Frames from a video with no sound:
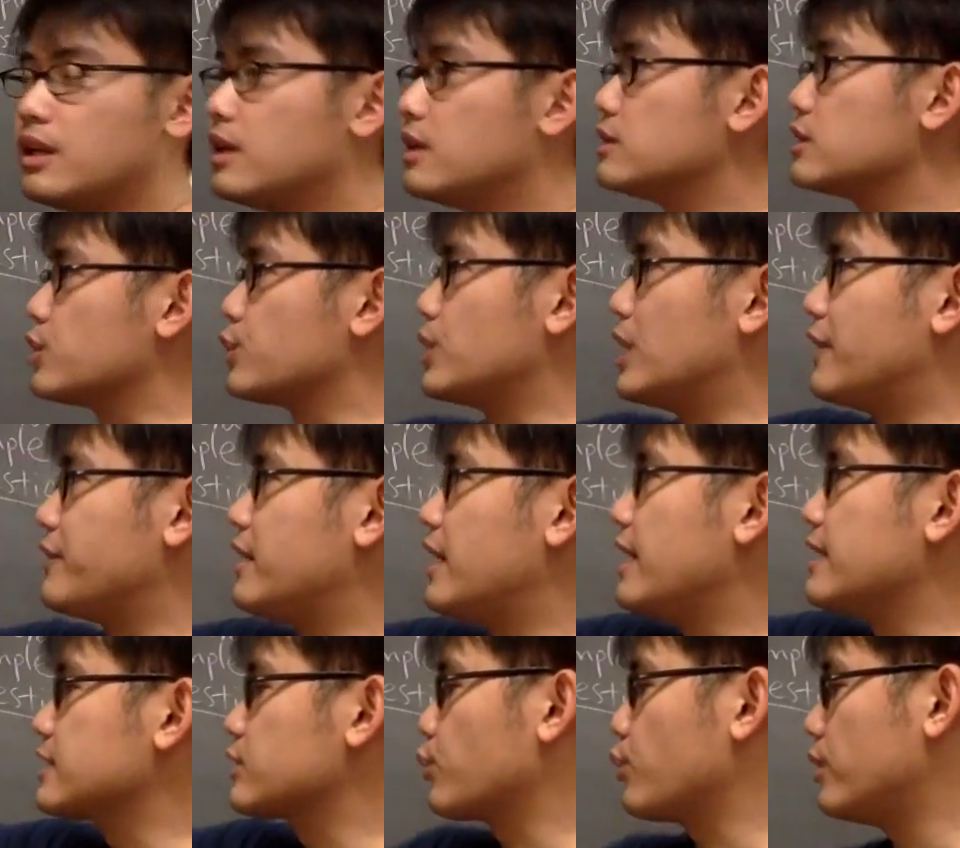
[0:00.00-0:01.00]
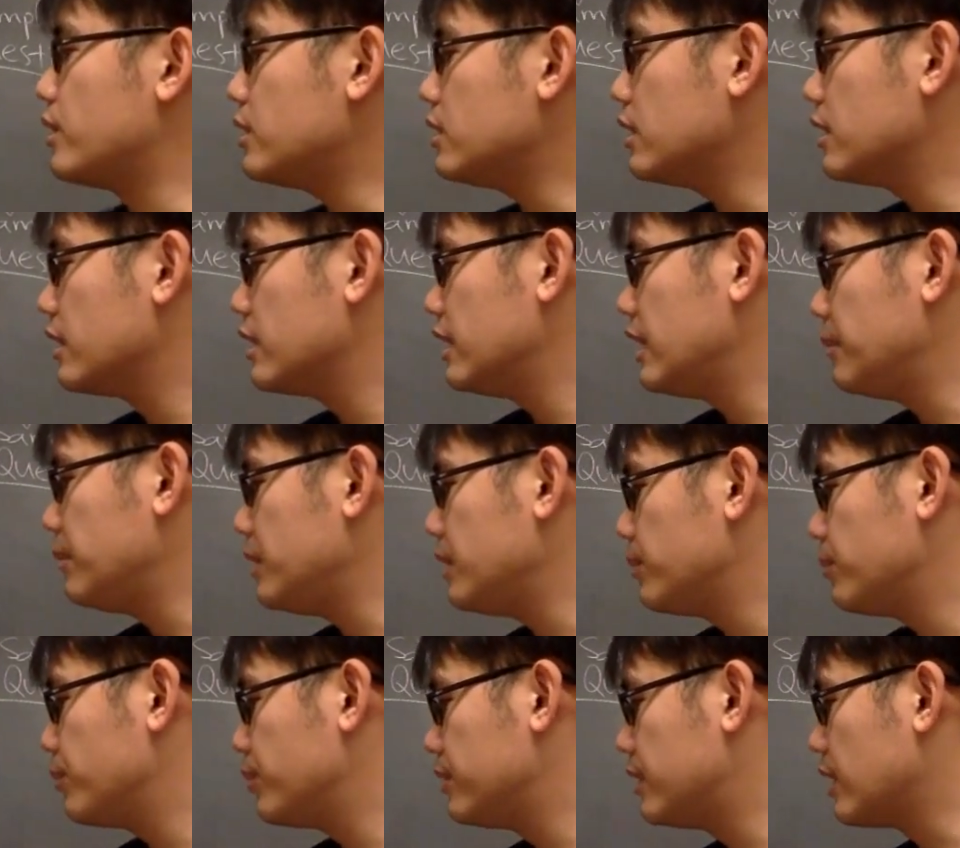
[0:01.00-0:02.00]
So we have the x squared, let me
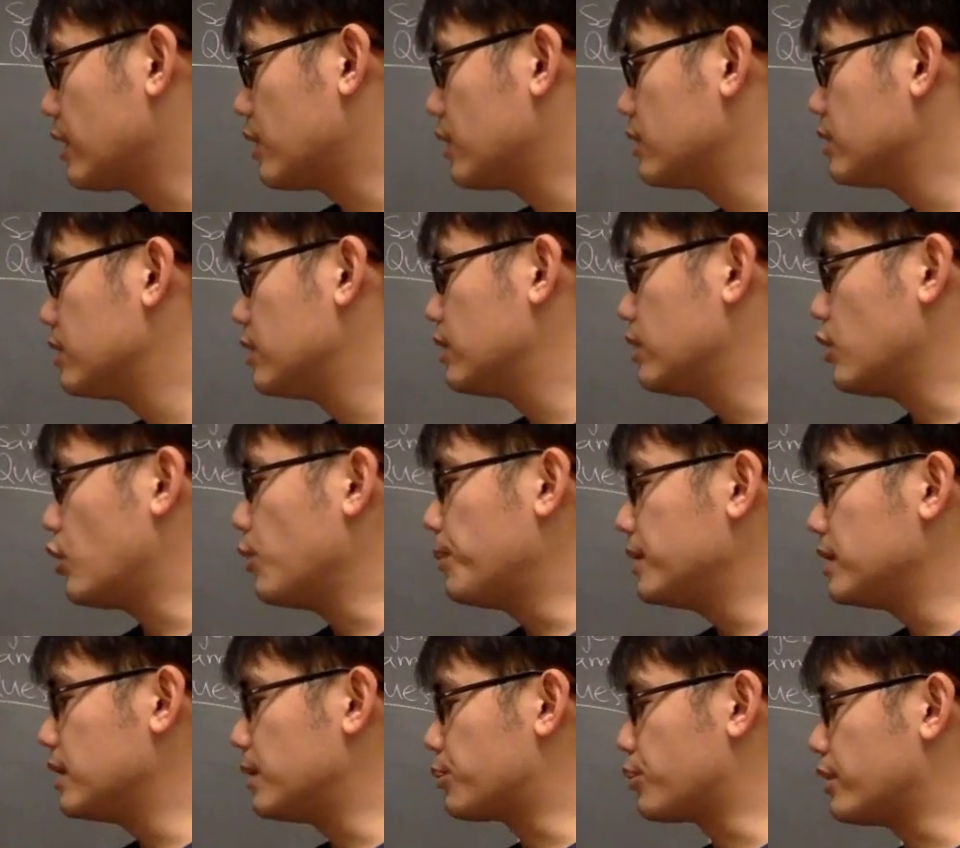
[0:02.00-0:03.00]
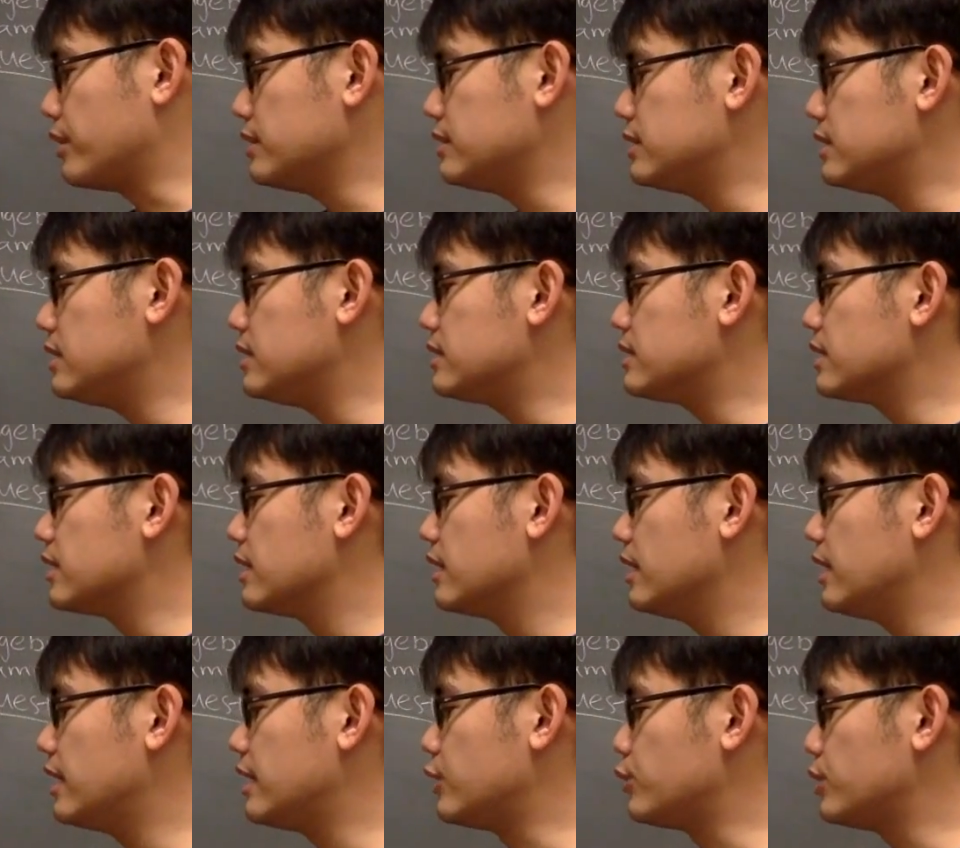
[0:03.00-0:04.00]
put down, open the parentheses,
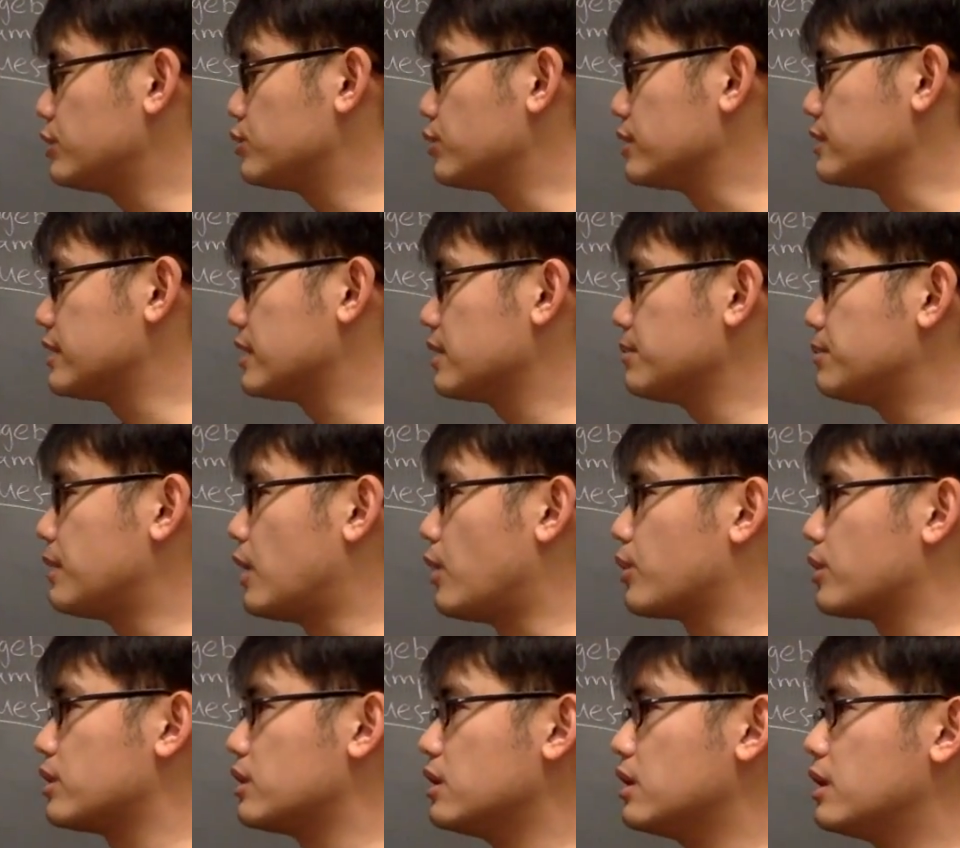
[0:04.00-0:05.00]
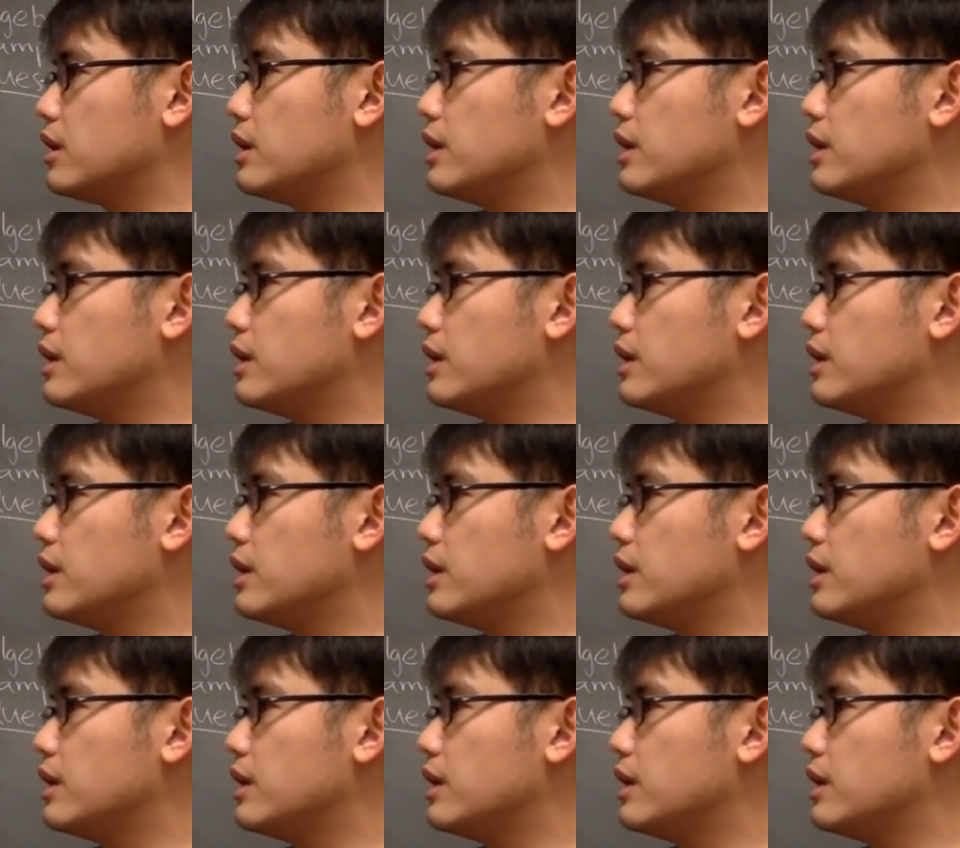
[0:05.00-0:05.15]
and then raise to the second power.